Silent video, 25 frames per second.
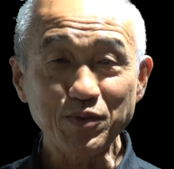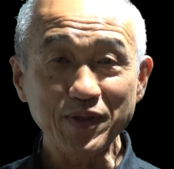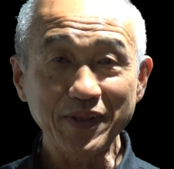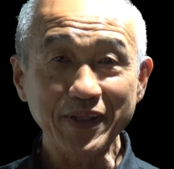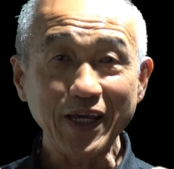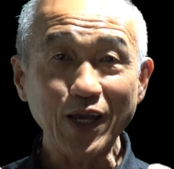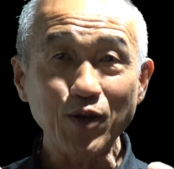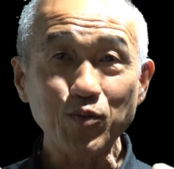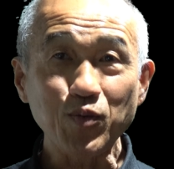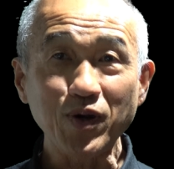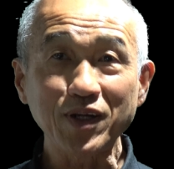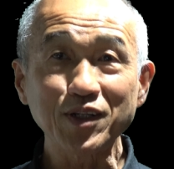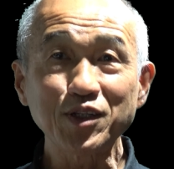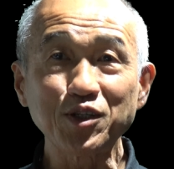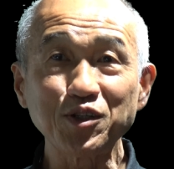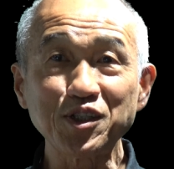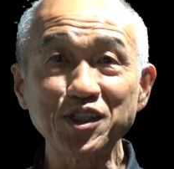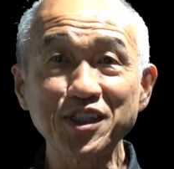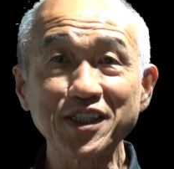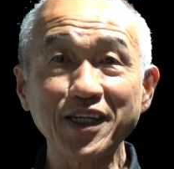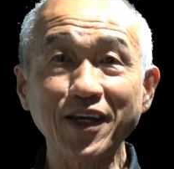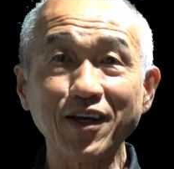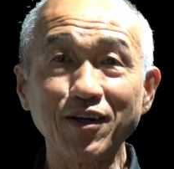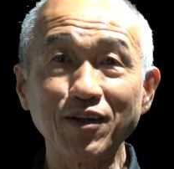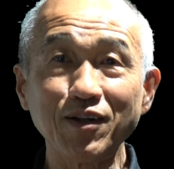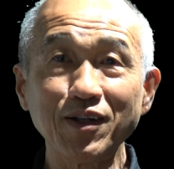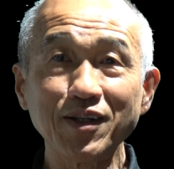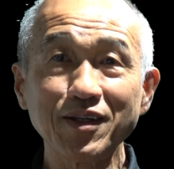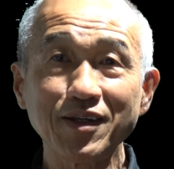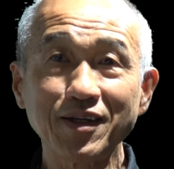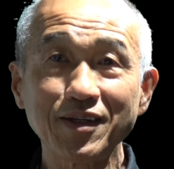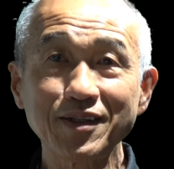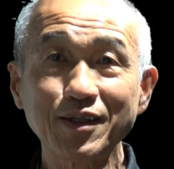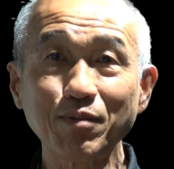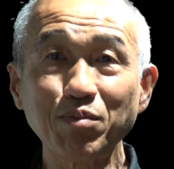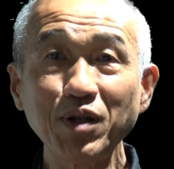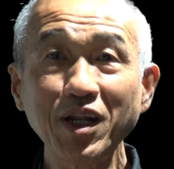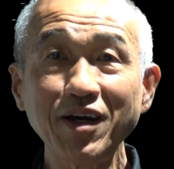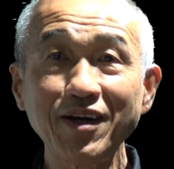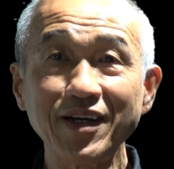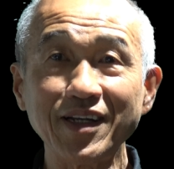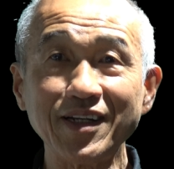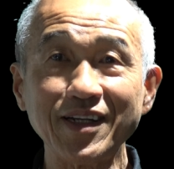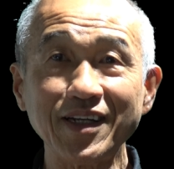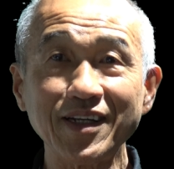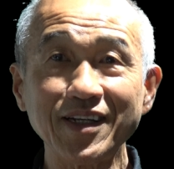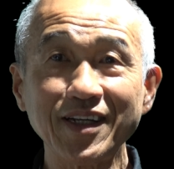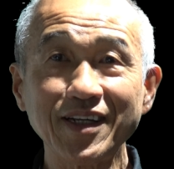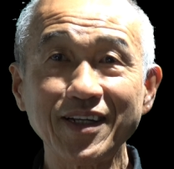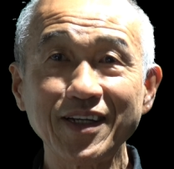they want to sell the
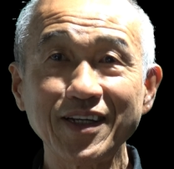blind.